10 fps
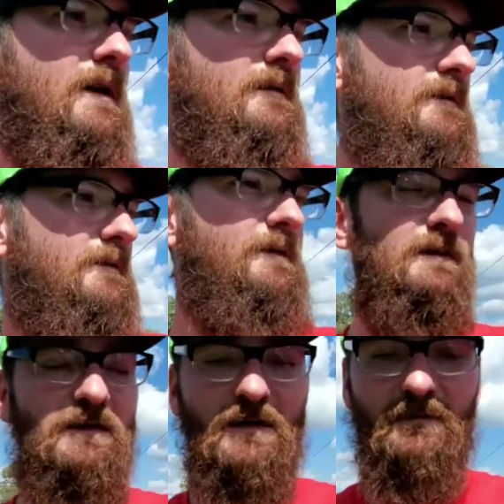I'd rather do
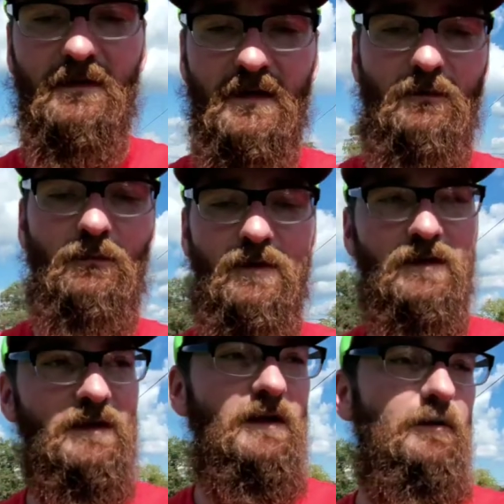it in something like
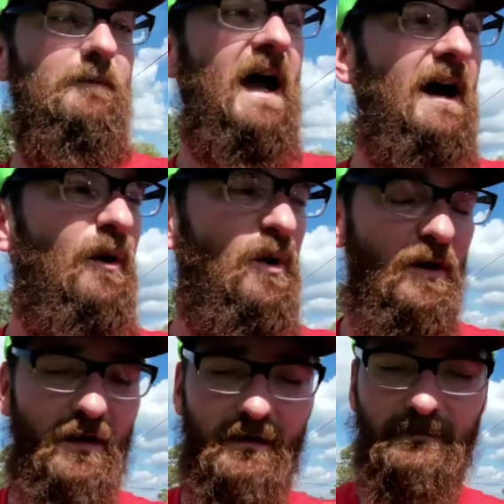really low
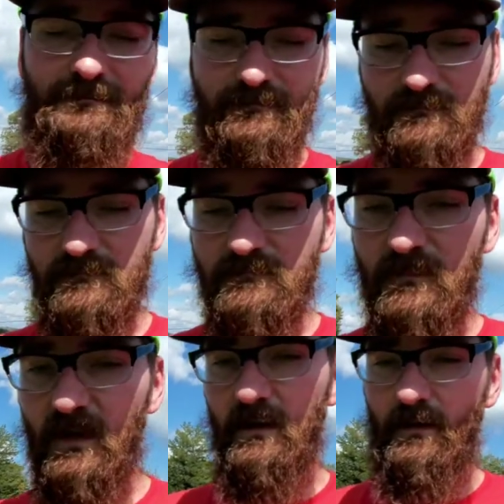power and
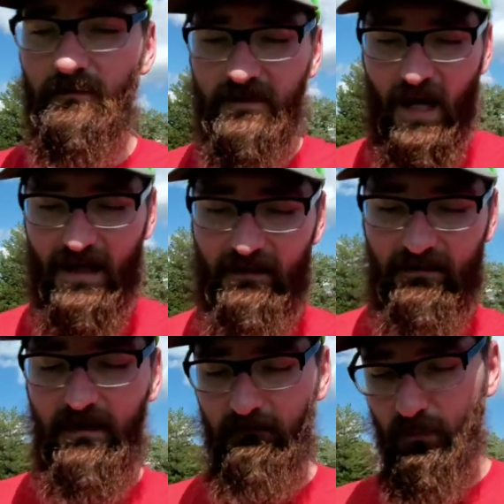you know
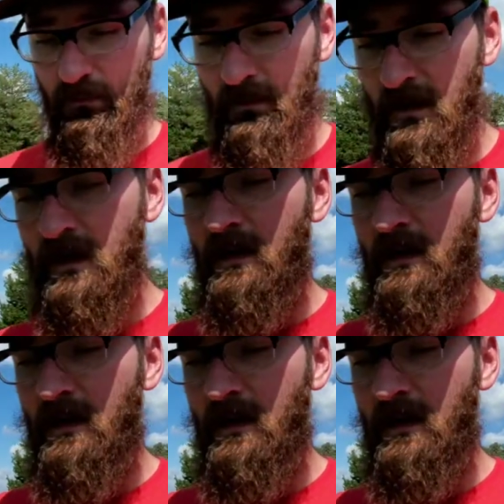tight and nimble.